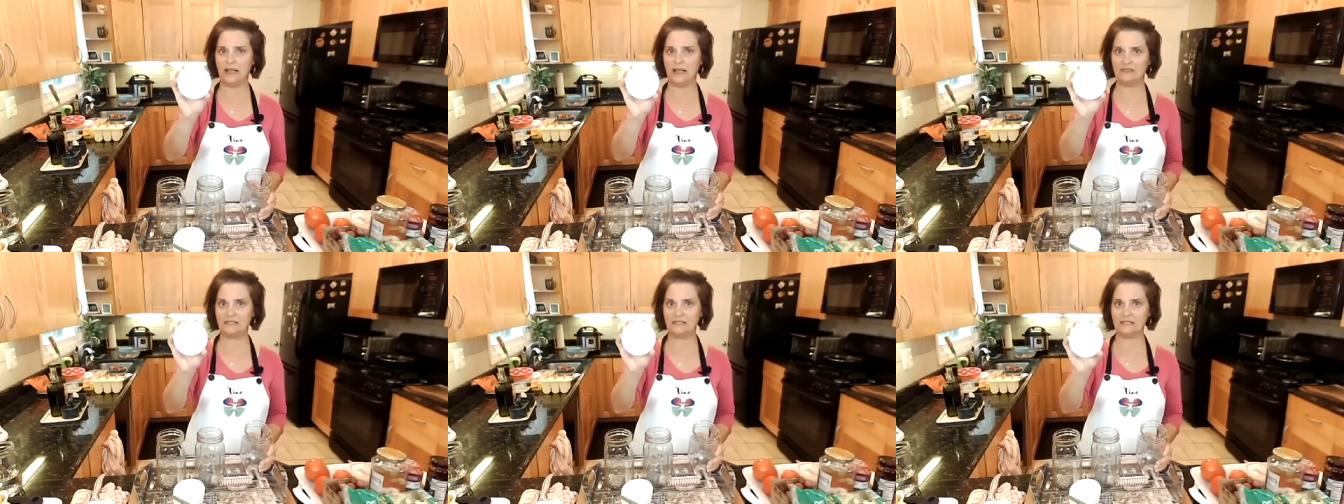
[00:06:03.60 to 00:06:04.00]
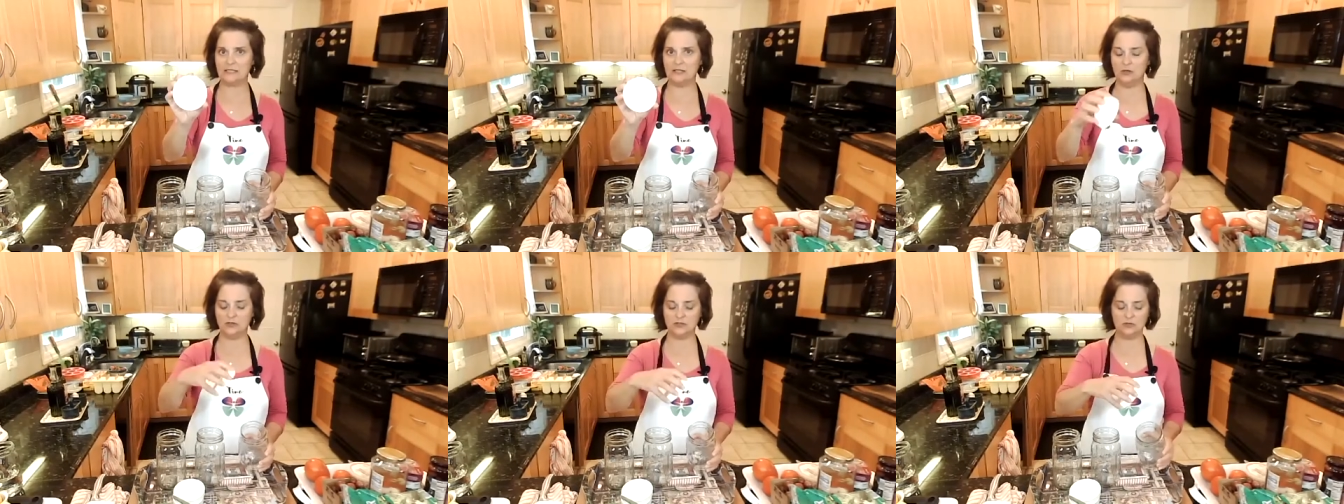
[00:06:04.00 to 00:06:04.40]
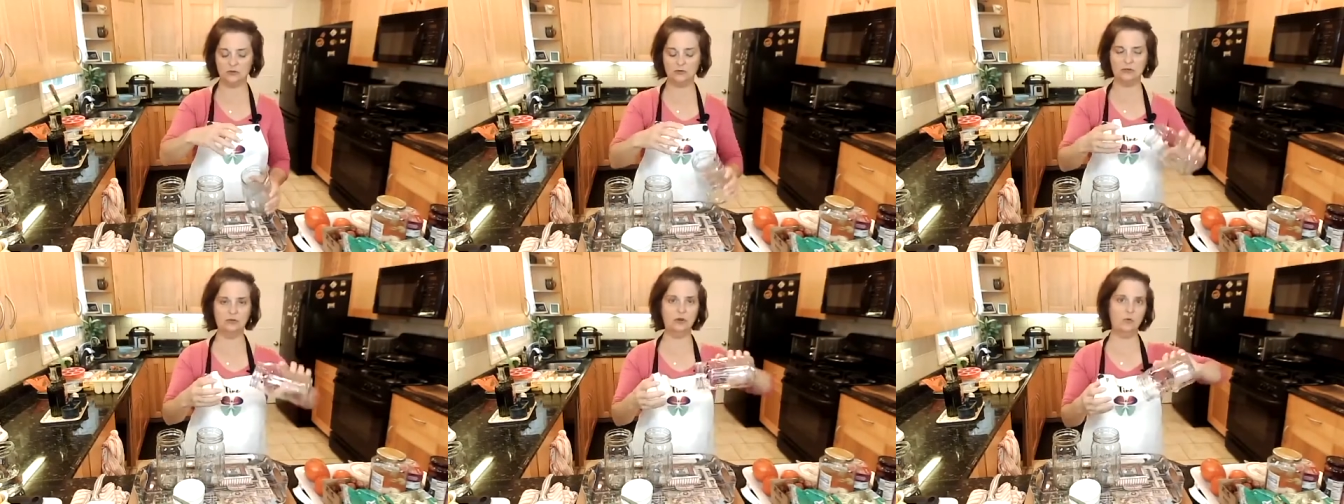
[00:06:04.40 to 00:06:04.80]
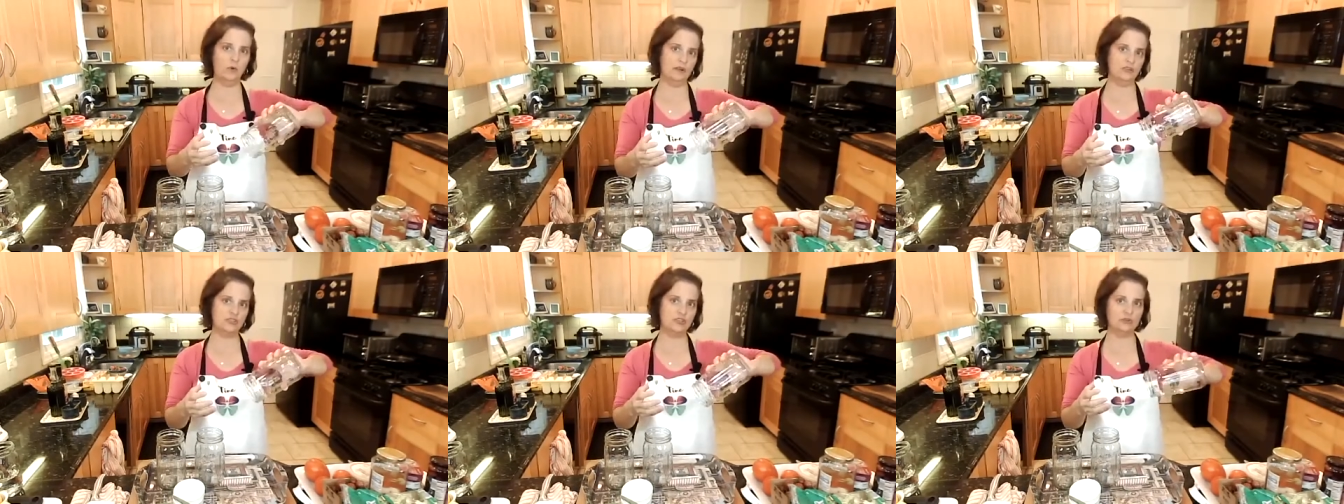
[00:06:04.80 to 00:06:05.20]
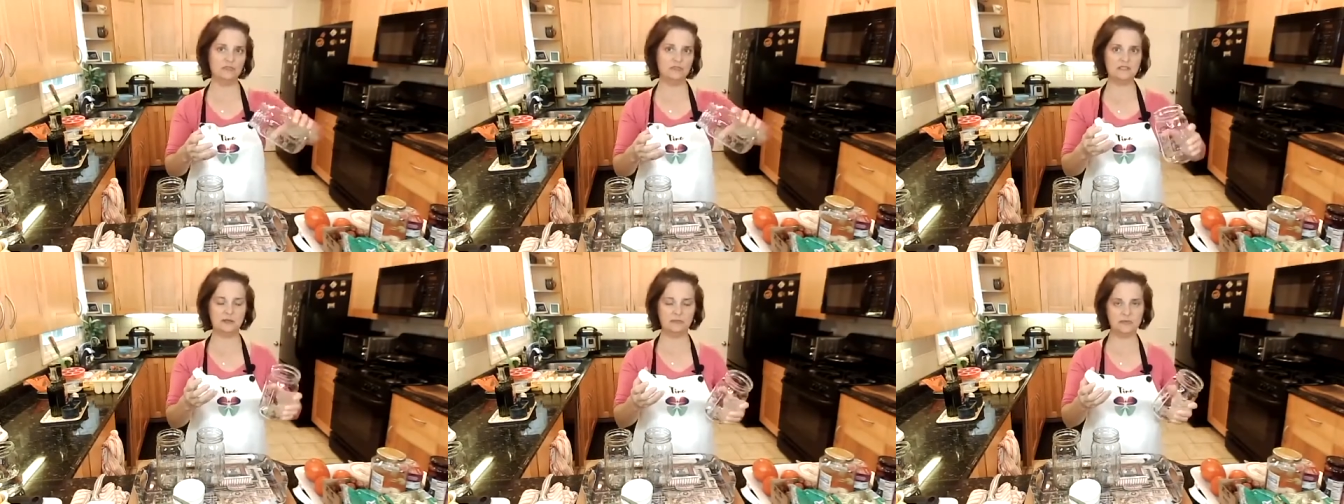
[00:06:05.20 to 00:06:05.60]
have a seal. So you don't want to turn
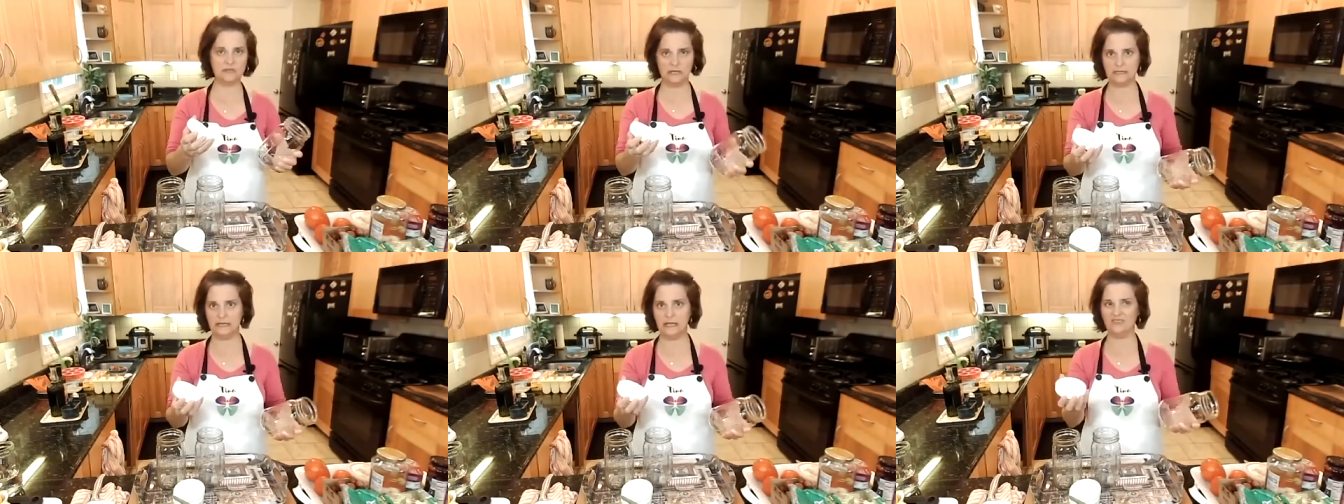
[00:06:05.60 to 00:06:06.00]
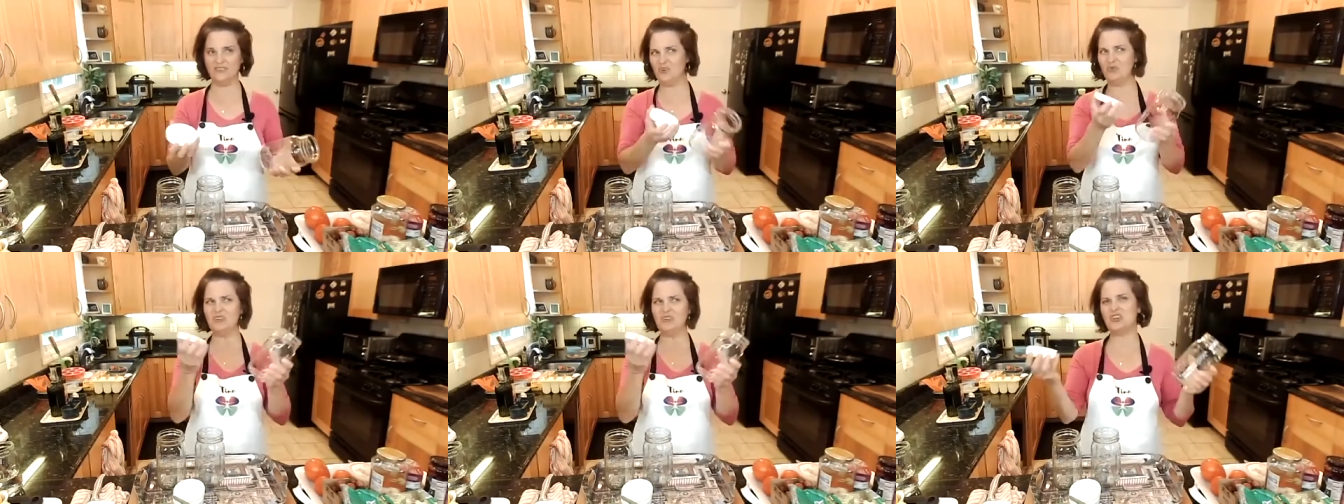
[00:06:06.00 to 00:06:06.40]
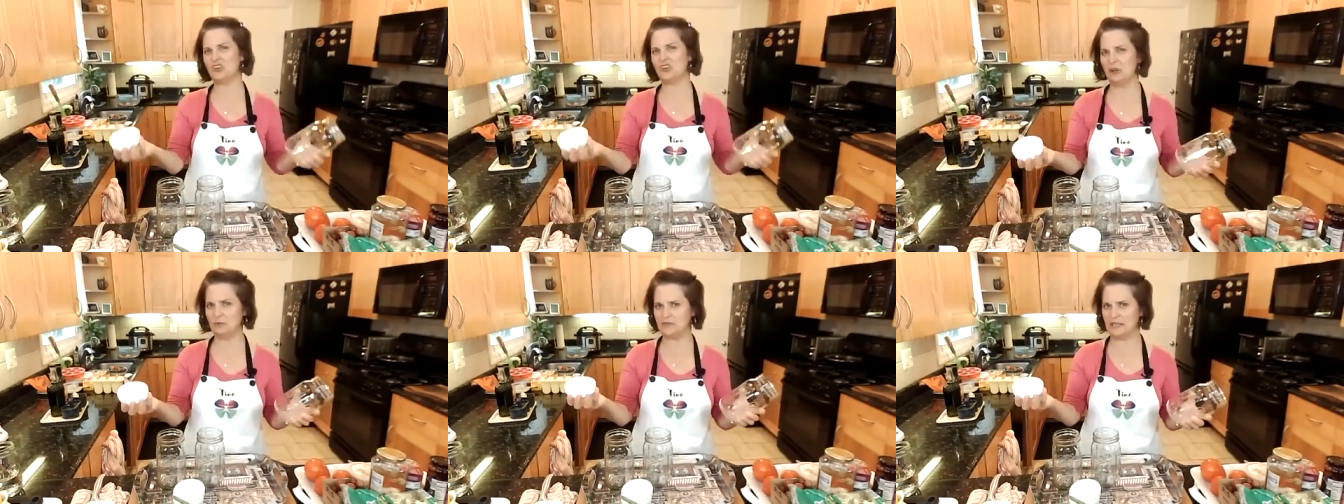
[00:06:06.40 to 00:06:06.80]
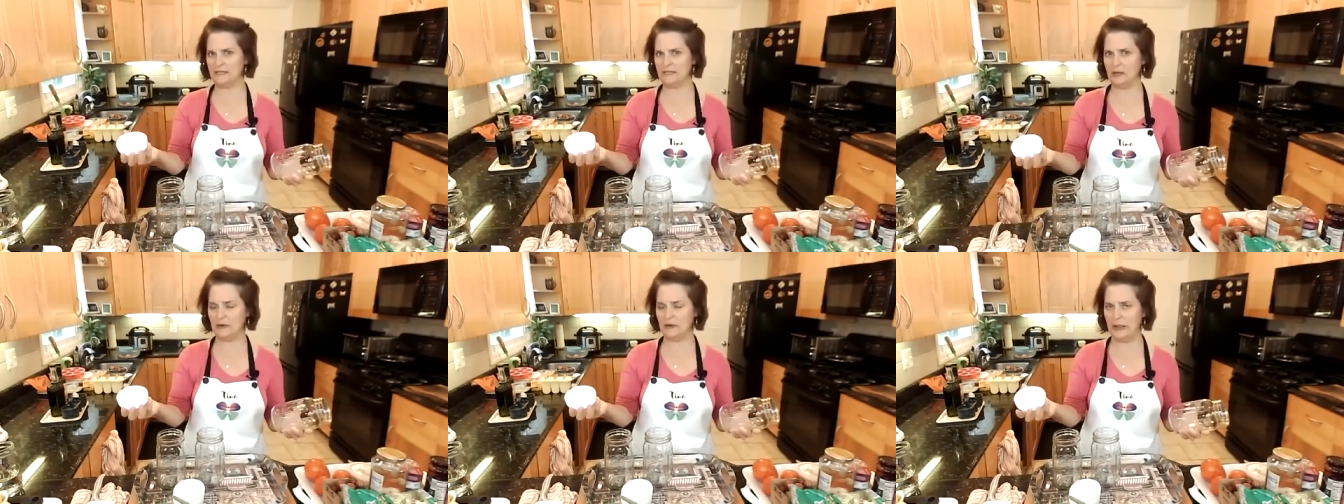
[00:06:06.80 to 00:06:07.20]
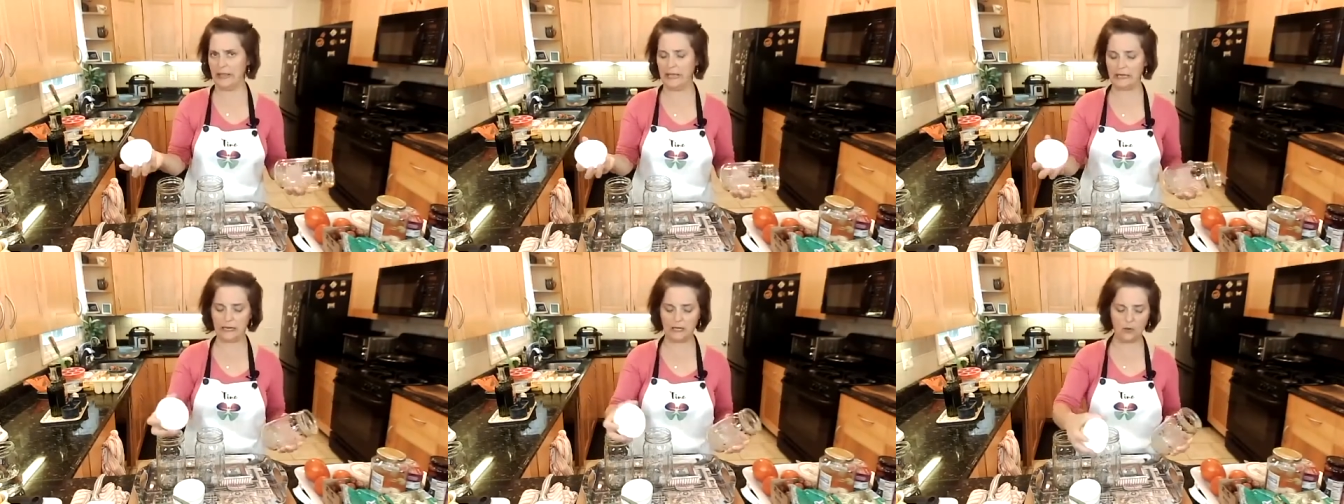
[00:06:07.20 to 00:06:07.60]
this upside down. You don't want to turn it upside down
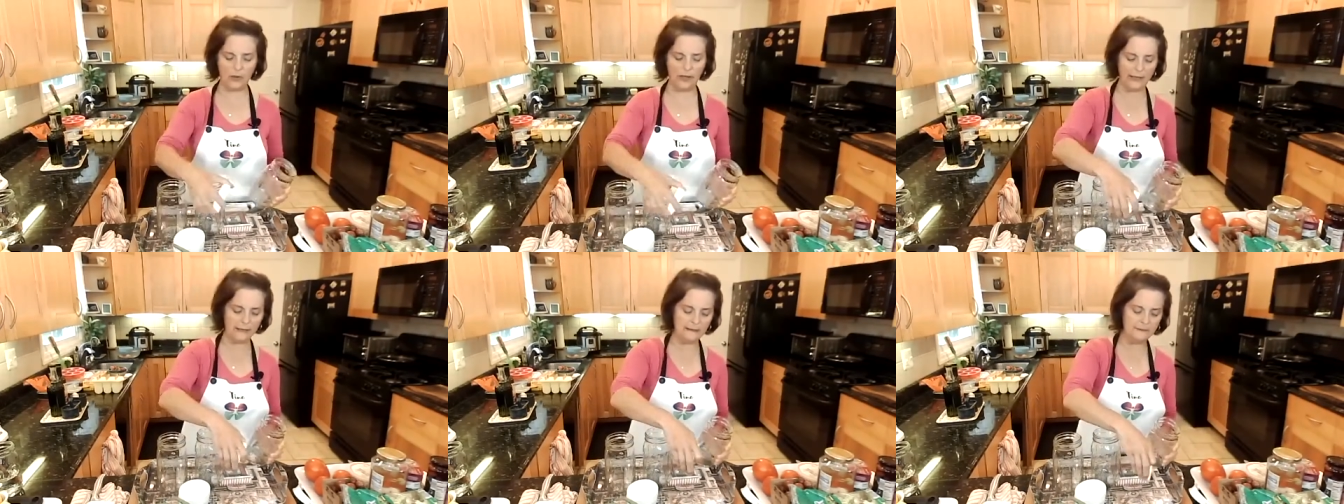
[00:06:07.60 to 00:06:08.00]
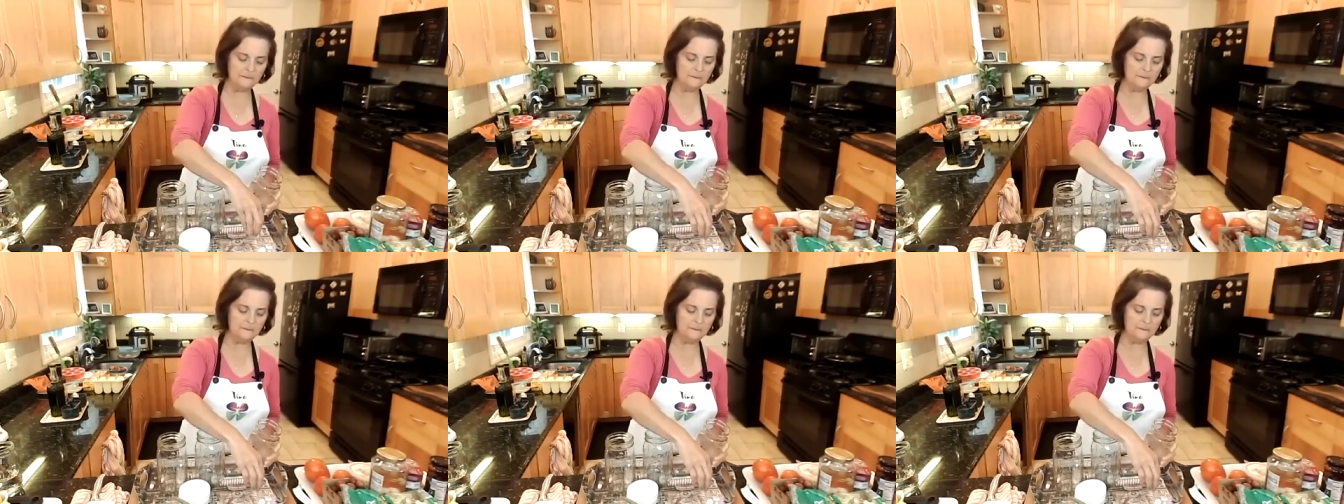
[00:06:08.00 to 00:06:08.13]
anyway.